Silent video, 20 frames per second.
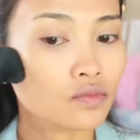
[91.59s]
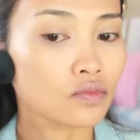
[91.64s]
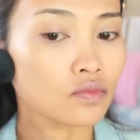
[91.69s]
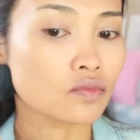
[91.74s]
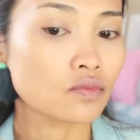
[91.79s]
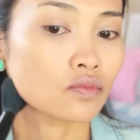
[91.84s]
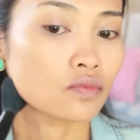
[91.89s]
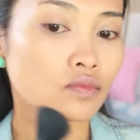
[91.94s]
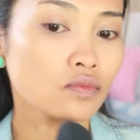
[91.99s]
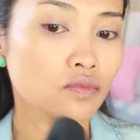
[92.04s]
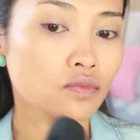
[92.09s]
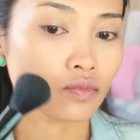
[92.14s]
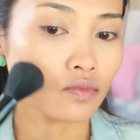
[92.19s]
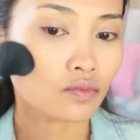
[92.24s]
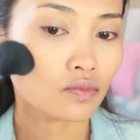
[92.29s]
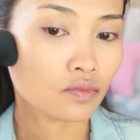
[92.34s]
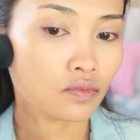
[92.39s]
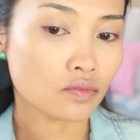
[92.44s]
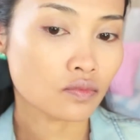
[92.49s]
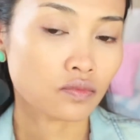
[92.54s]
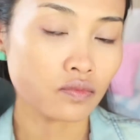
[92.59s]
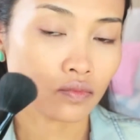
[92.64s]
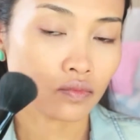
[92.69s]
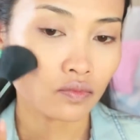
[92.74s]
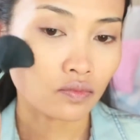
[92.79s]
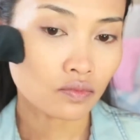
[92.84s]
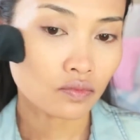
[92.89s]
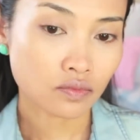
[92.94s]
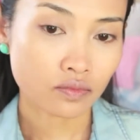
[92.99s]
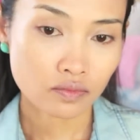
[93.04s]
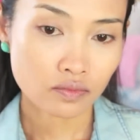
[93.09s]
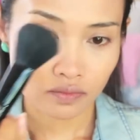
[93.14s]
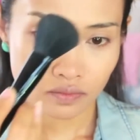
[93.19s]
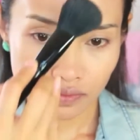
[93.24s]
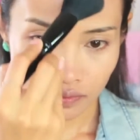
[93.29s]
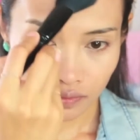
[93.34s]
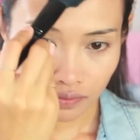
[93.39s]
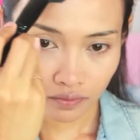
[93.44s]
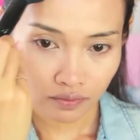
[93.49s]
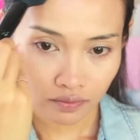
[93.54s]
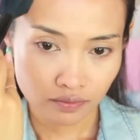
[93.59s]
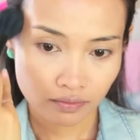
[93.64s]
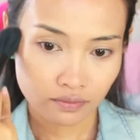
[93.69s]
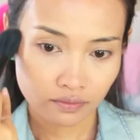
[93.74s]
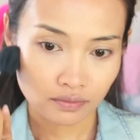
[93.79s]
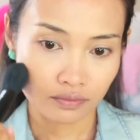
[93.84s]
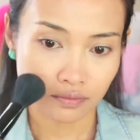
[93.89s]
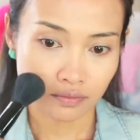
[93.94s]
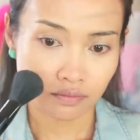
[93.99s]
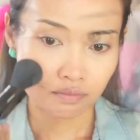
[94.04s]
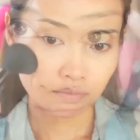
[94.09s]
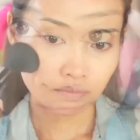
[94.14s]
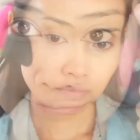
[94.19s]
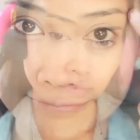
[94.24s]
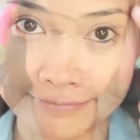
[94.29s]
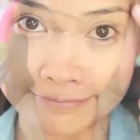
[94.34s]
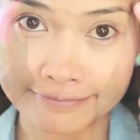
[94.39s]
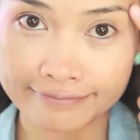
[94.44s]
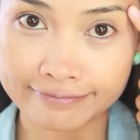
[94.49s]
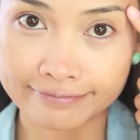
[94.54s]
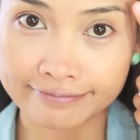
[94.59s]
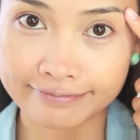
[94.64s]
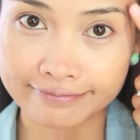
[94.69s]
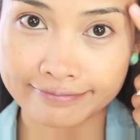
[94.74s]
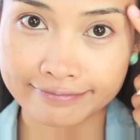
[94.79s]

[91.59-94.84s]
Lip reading: Nobody speaks.